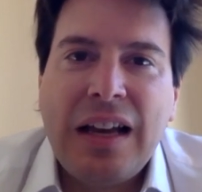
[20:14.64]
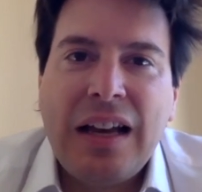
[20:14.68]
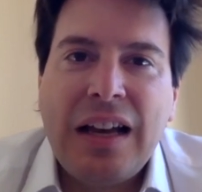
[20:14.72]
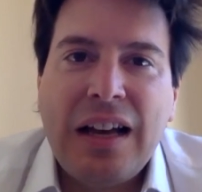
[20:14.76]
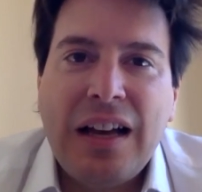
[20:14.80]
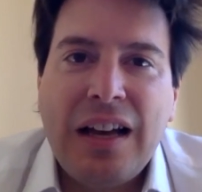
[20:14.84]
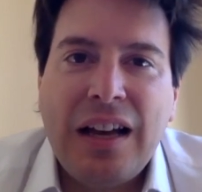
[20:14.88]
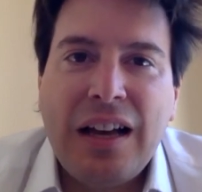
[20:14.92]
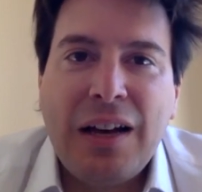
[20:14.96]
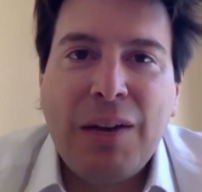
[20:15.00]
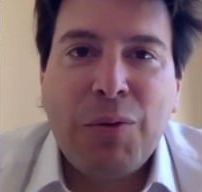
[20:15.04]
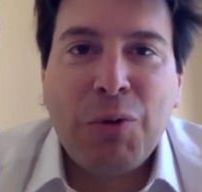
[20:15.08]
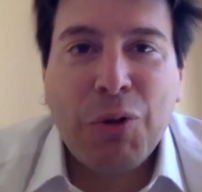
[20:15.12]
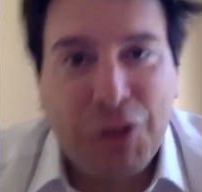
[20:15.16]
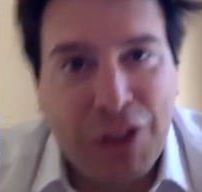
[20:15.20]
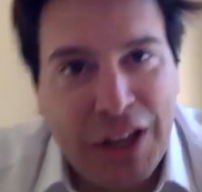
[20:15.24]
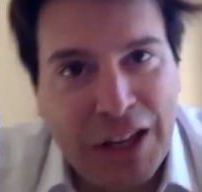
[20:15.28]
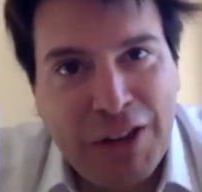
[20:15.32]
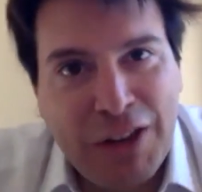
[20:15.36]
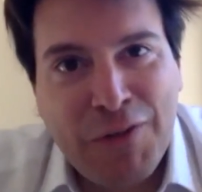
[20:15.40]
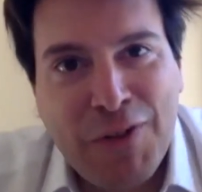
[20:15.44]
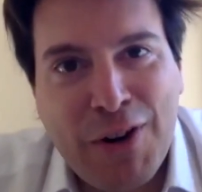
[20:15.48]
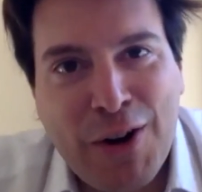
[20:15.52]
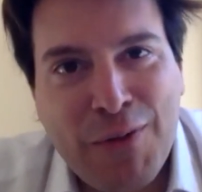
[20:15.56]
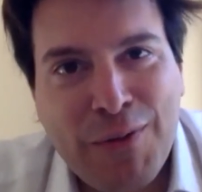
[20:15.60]
Well, thank
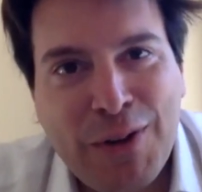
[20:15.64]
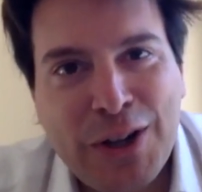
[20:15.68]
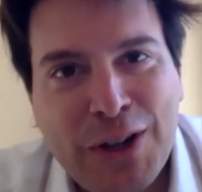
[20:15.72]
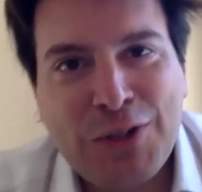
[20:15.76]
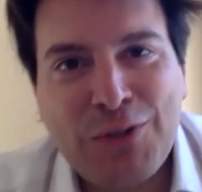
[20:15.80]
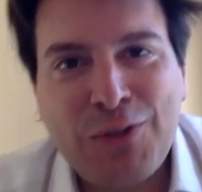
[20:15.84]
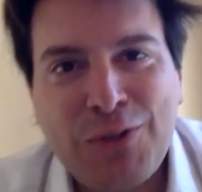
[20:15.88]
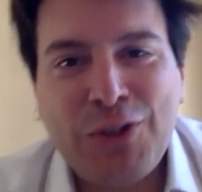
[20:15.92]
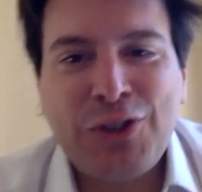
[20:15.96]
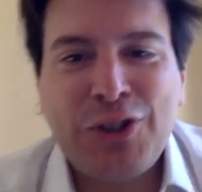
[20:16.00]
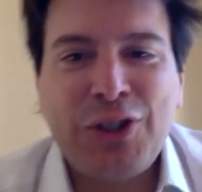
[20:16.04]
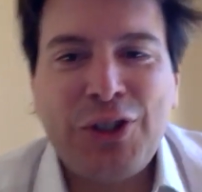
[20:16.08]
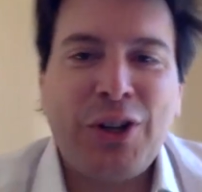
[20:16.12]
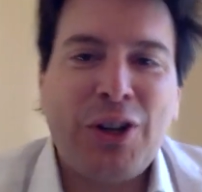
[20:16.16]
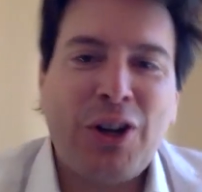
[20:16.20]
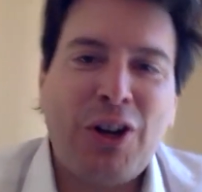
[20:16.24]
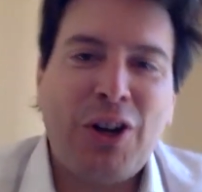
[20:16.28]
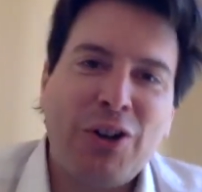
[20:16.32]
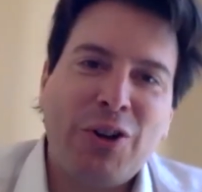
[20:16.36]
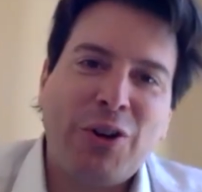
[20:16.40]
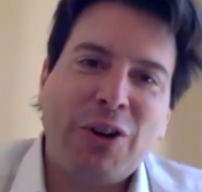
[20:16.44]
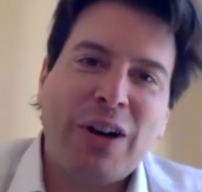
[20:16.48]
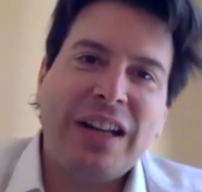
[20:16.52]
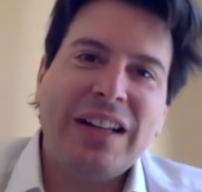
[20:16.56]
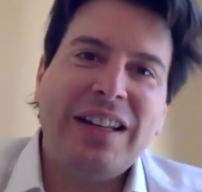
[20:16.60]
you very much for sharing all
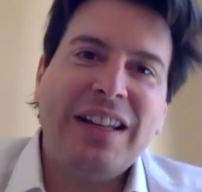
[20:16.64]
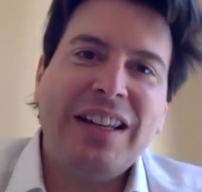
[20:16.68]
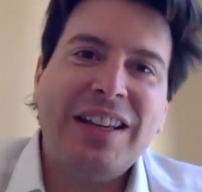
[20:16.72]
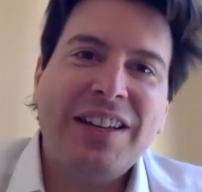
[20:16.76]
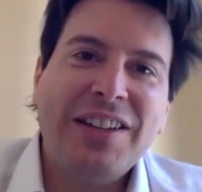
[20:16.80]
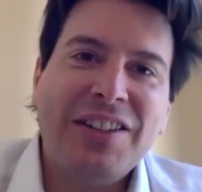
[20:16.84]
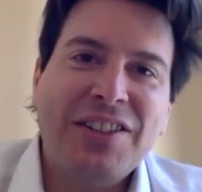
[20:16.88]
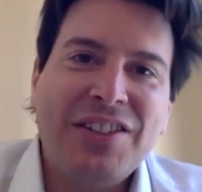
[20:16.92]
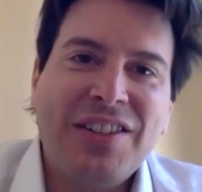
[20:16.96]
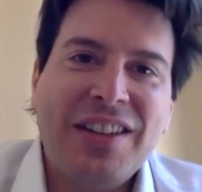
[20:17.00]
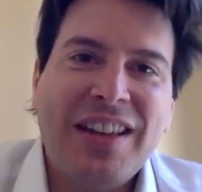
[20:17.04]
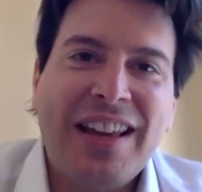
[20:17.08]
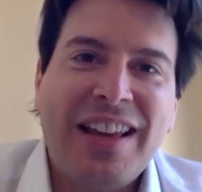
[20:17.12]
your ideas,